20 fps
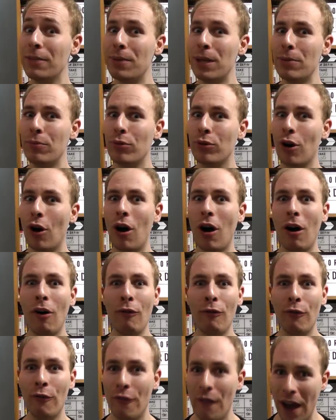people got a
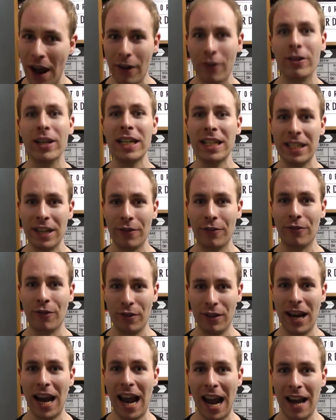very
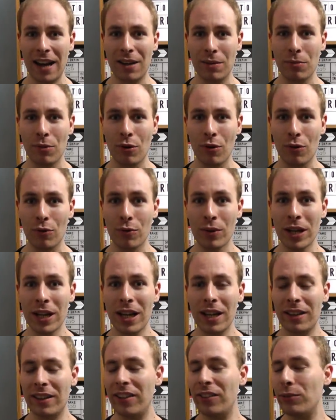different animal.
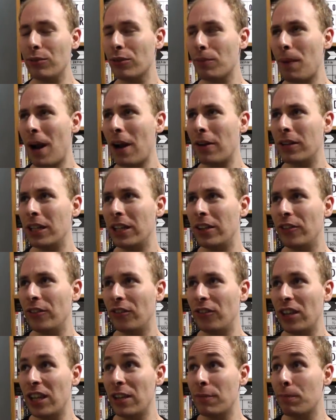This was apparently
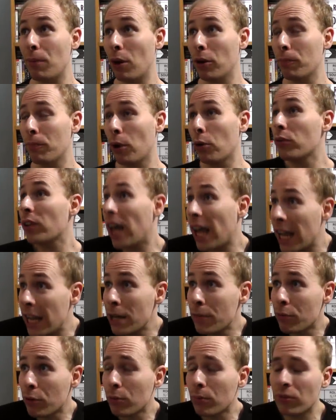conceived by both
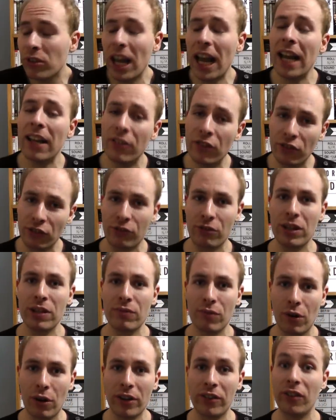Abrams and
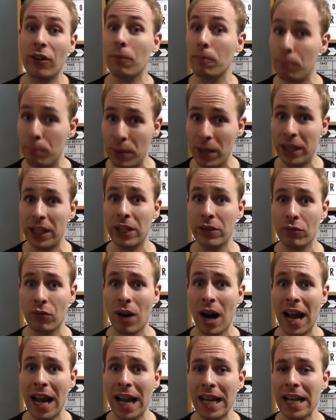screenwriter Billy
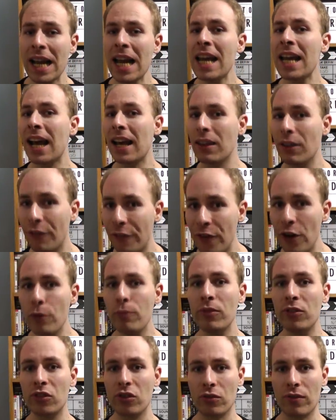Ray, and the
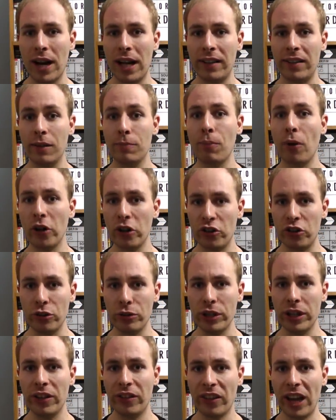film is directed by
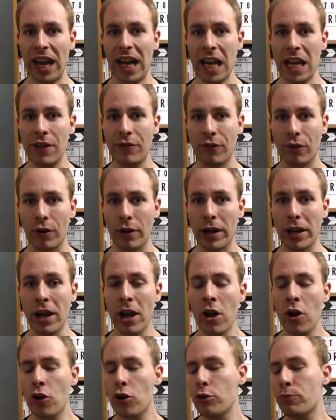Julius Avery,
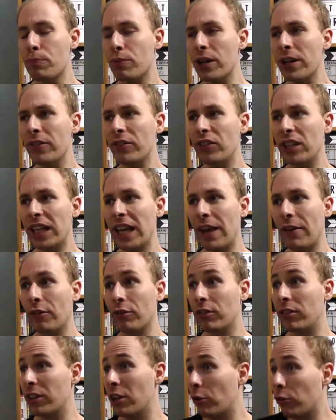who previously gave
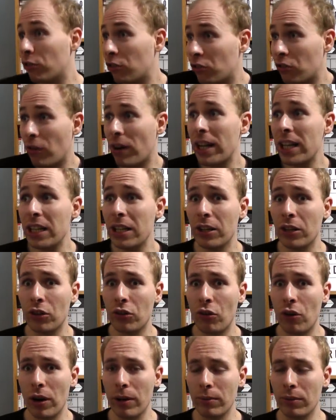us the Australian
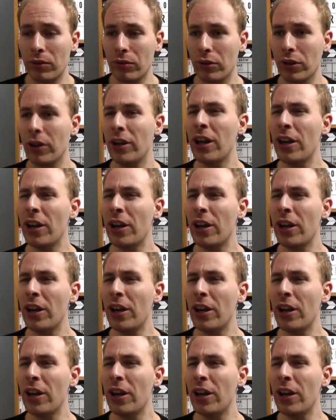crime thriller